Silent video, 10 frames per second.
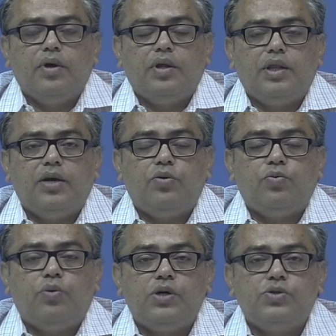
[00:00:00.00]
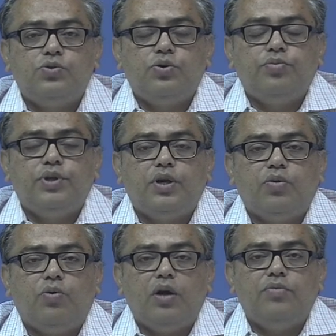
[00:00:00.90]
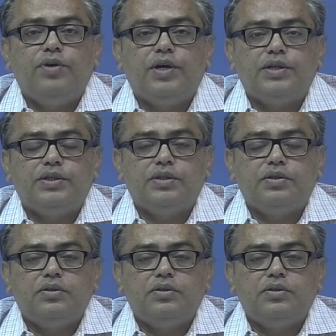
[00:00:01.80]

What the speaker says: that what should be the qualification